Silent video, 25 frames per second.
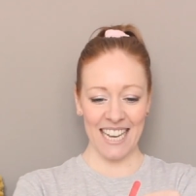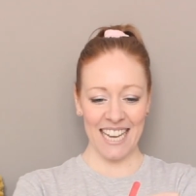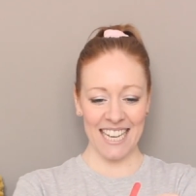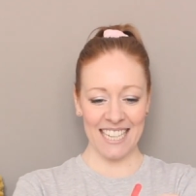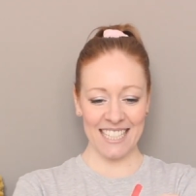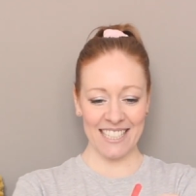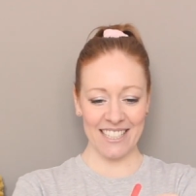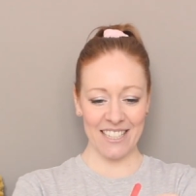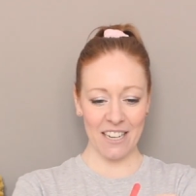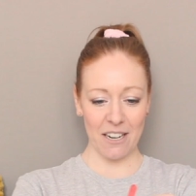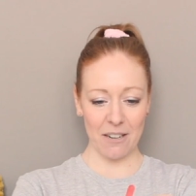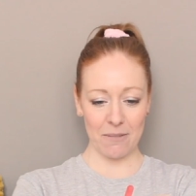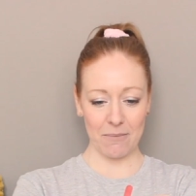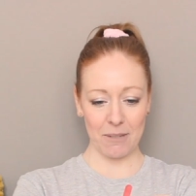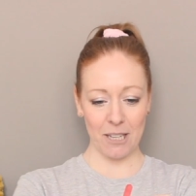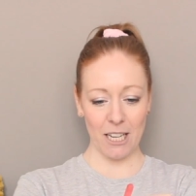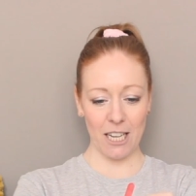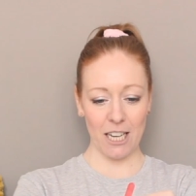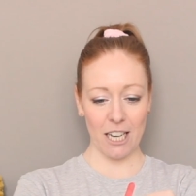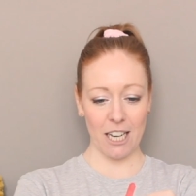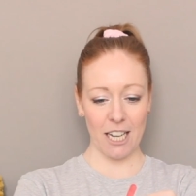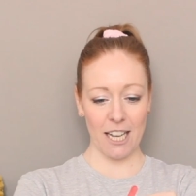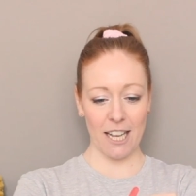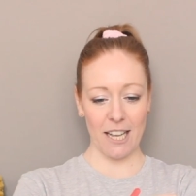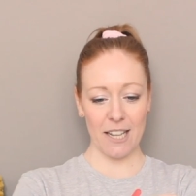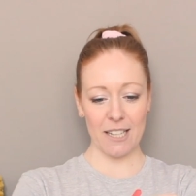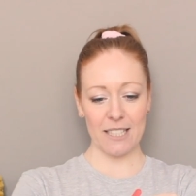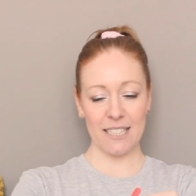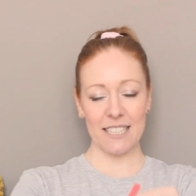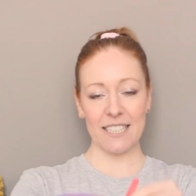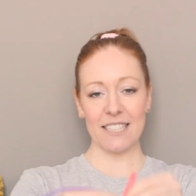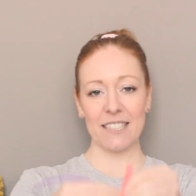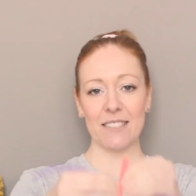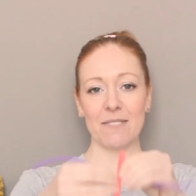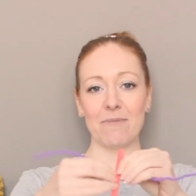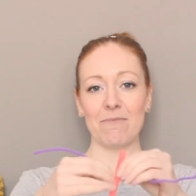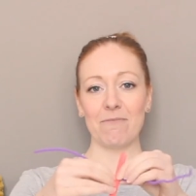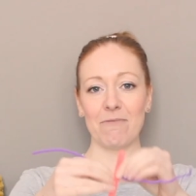and I'm going to
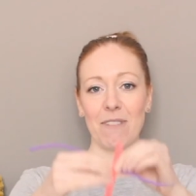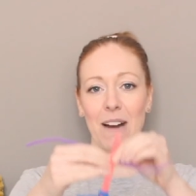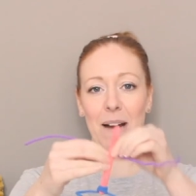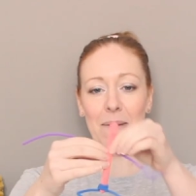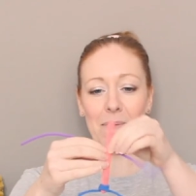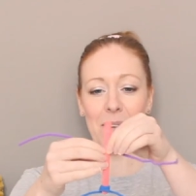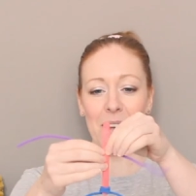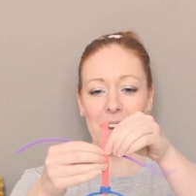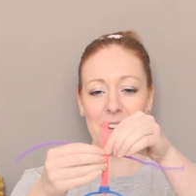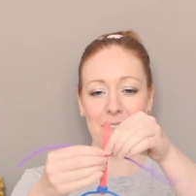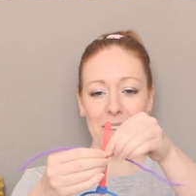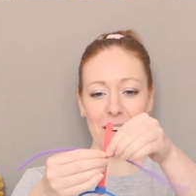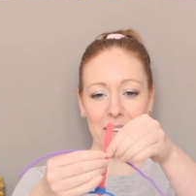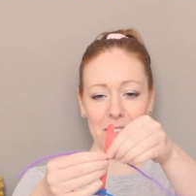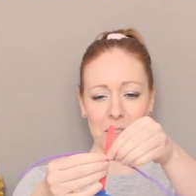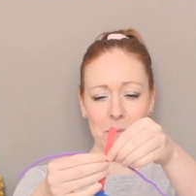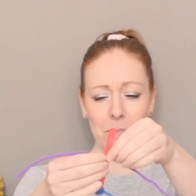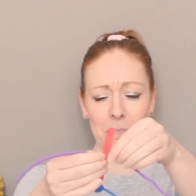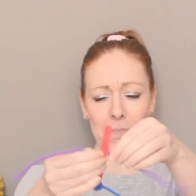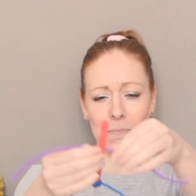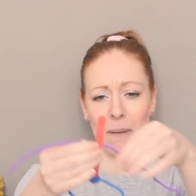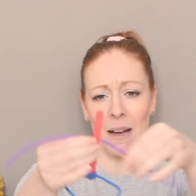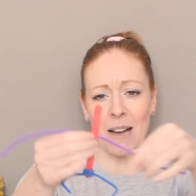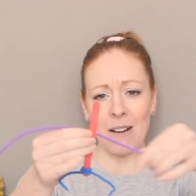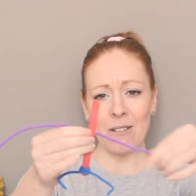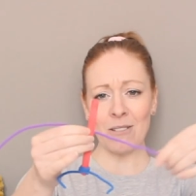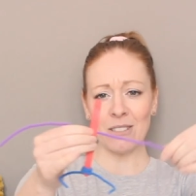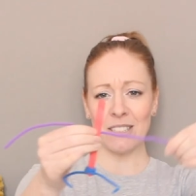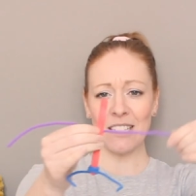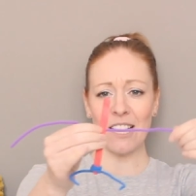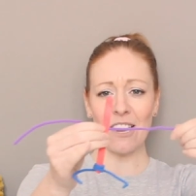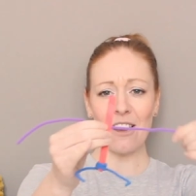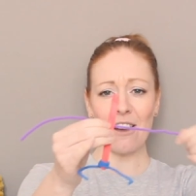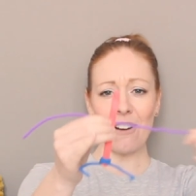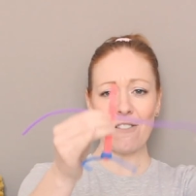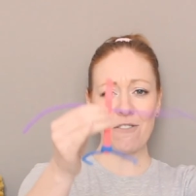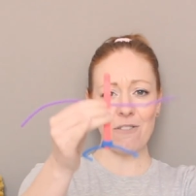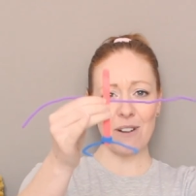wrap it around about
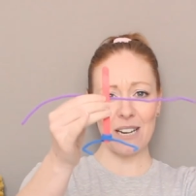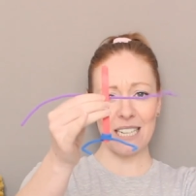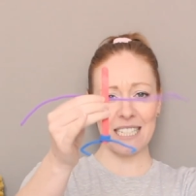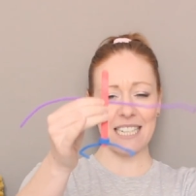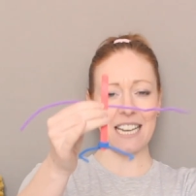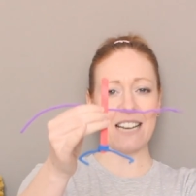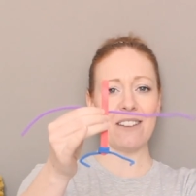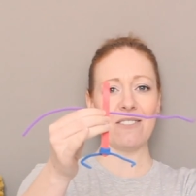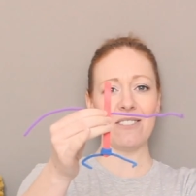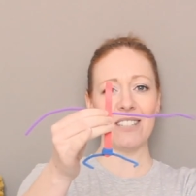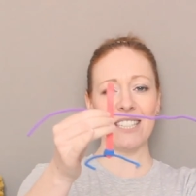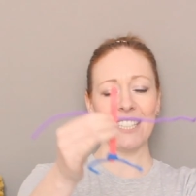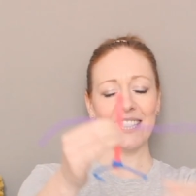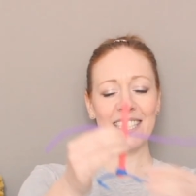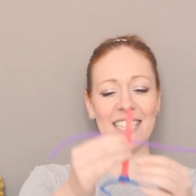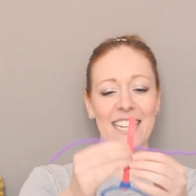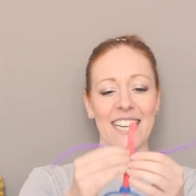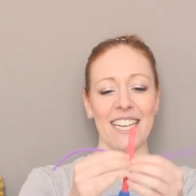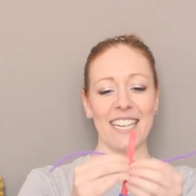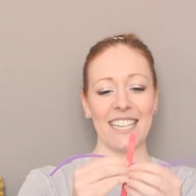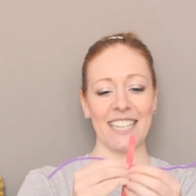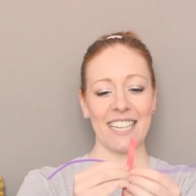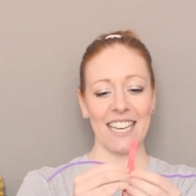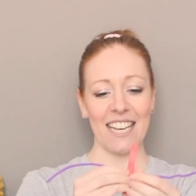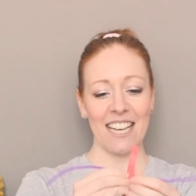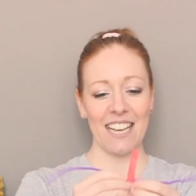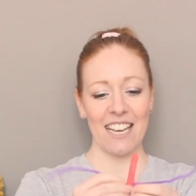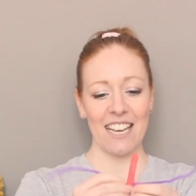halfway down the stick,